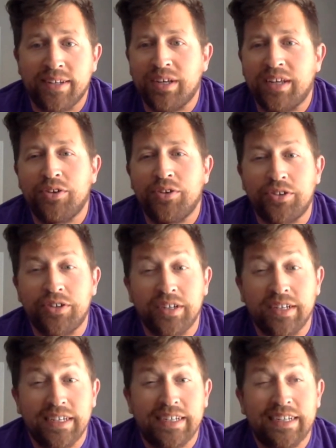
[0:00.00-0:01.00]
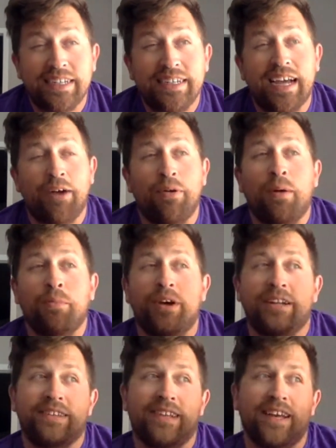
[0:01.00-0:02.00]
We usually, I
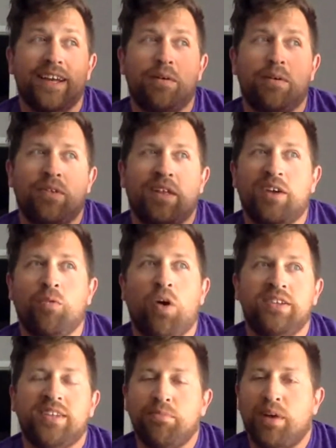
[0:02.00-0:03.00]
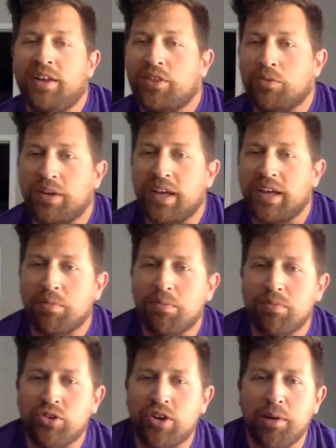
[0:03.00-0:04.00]
want to say once a month, we
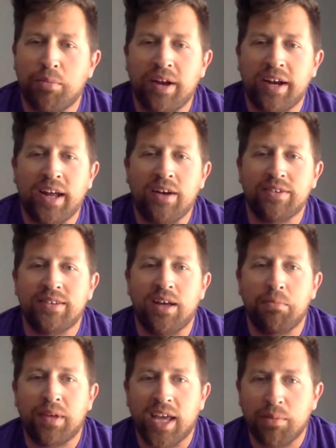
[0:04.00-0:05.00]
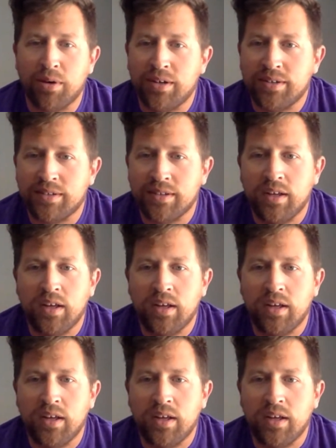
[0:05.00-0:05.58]
try to bring out some cabers.